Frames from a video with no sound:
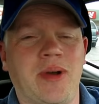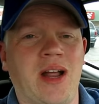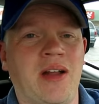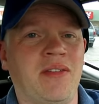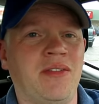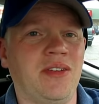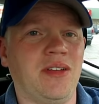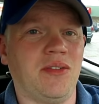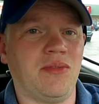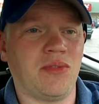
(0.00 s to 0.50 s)
I
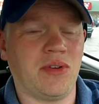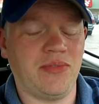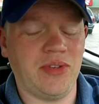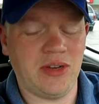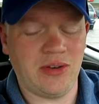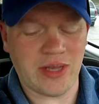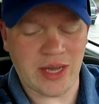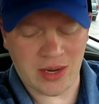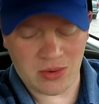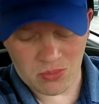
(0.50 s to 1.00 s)

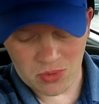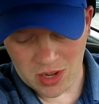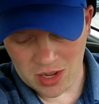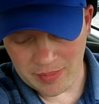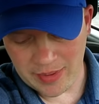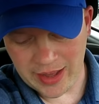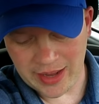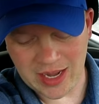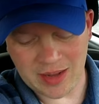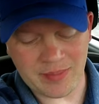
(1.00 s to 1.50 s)
reviewed that a while
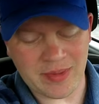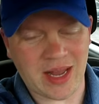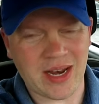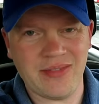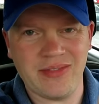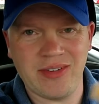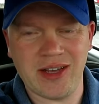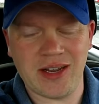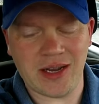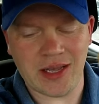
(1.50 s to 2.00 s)
back. I'm not
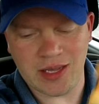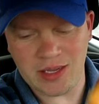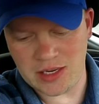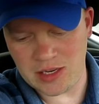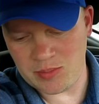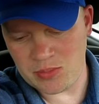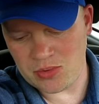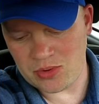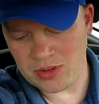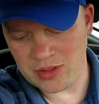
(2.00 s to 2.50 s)
even going to eat any
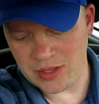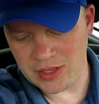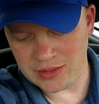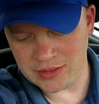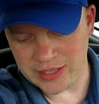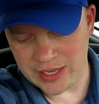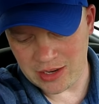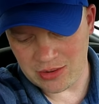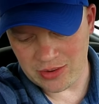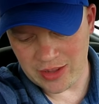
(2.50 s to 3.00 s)
more of
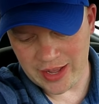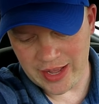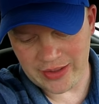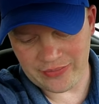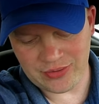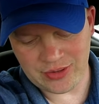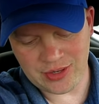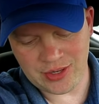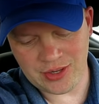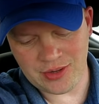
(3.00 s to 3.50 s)
this. I don't
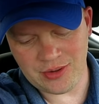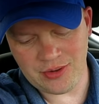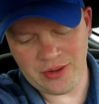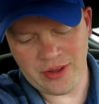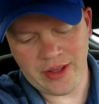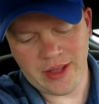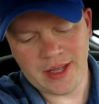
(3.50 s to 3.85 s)
have to.